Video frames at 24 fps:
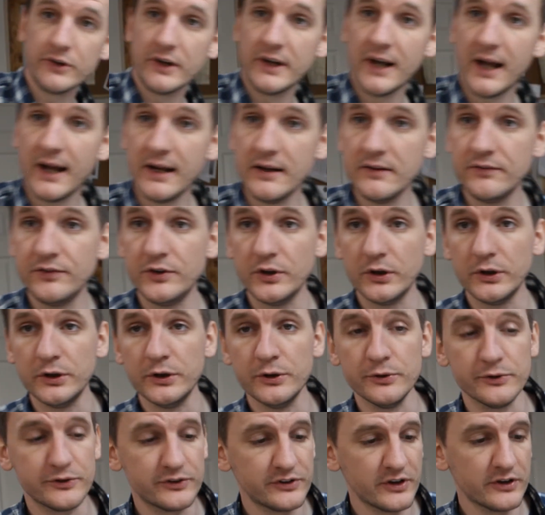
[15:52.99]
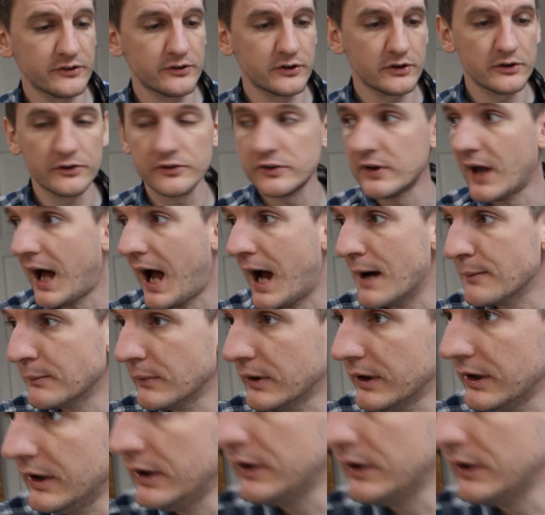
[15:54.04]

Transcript: a knife, you can use scissors. I'm gonna